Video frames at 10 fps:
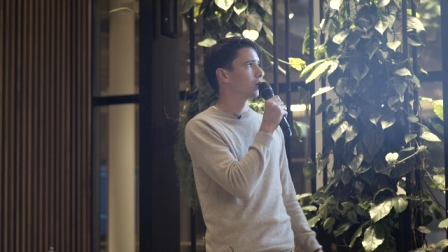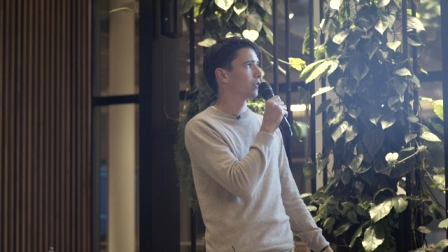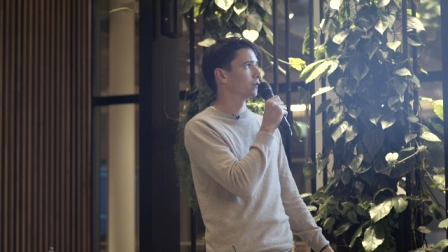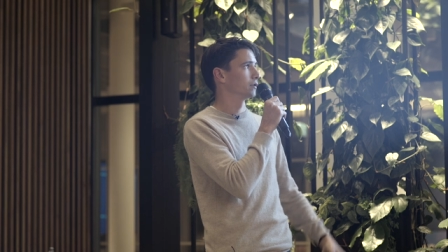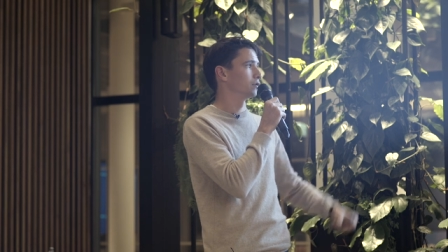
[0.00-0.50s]

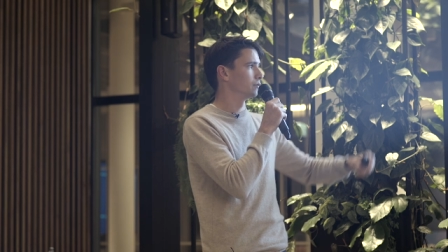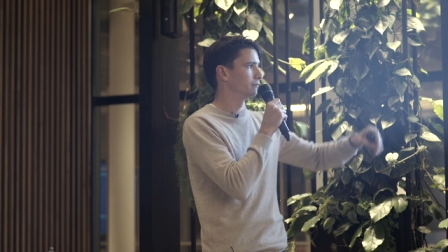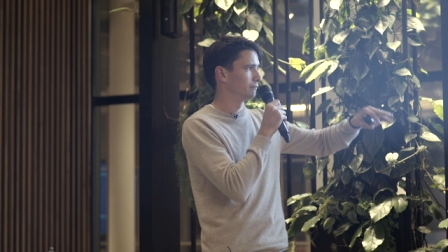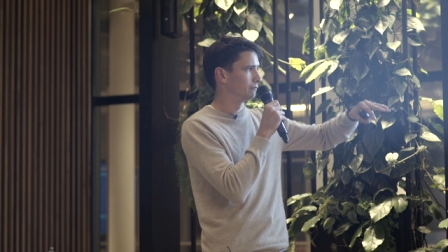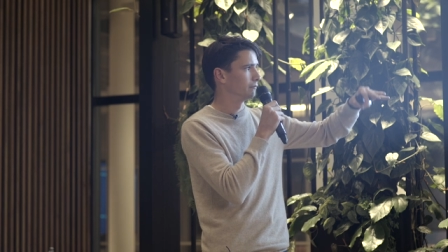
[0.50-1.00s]
other, the
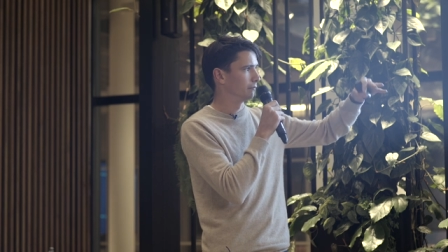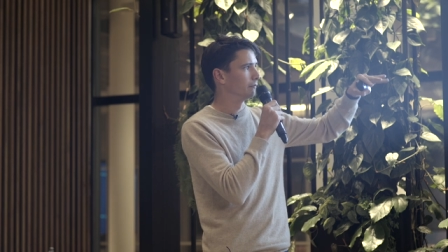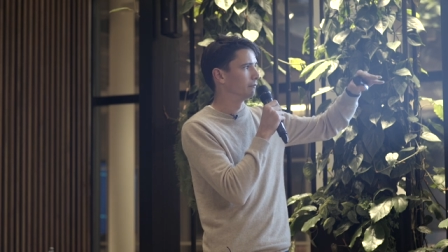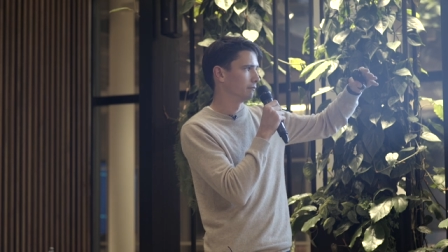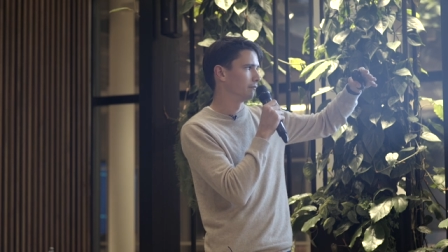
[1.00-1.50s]

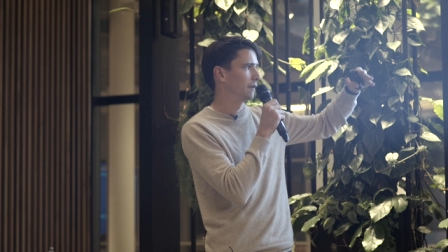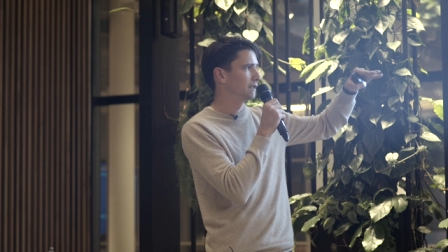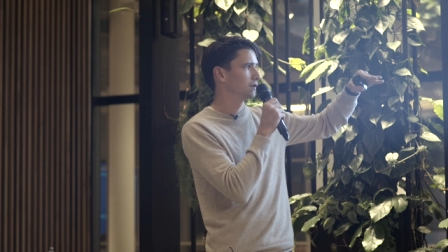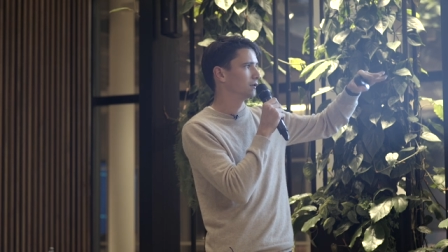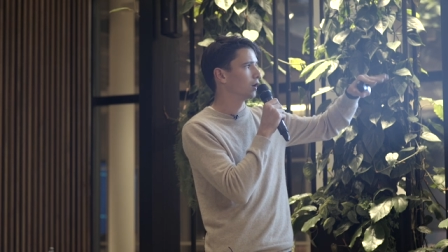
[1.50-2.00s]

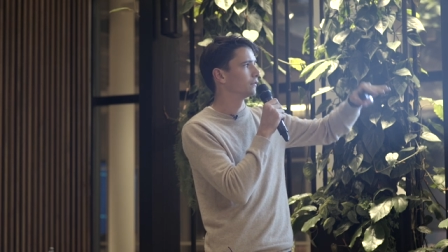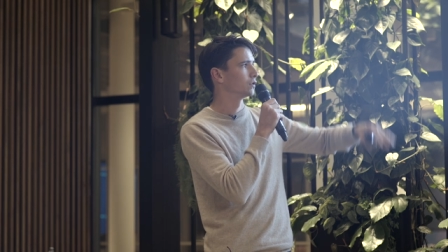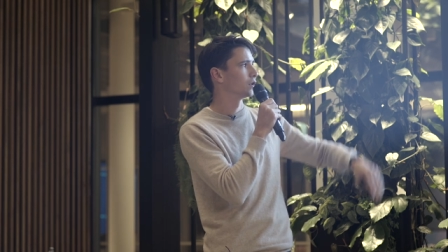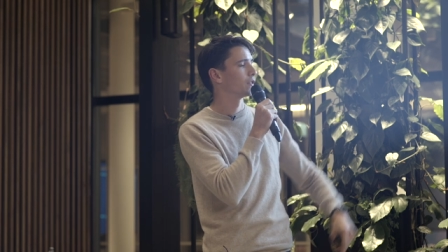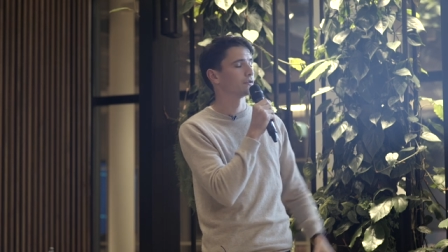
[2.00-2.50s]
median of
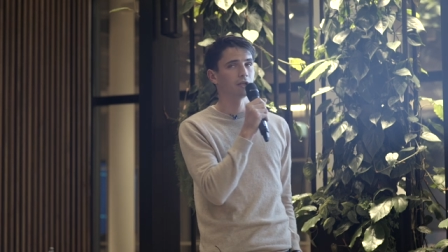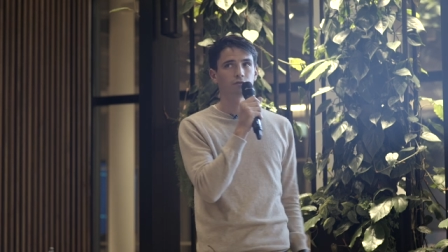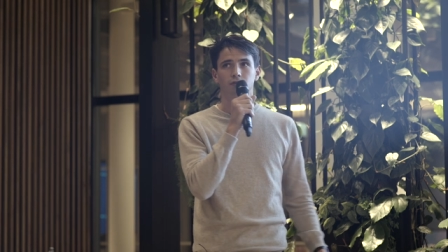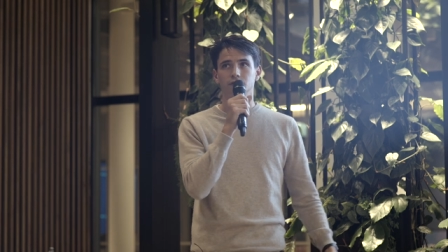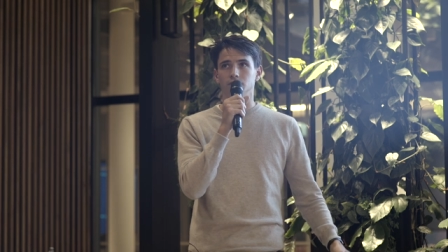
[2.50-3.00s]
the other
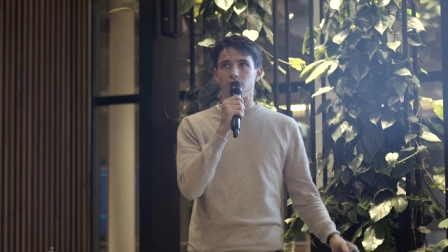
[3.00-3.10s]
networks.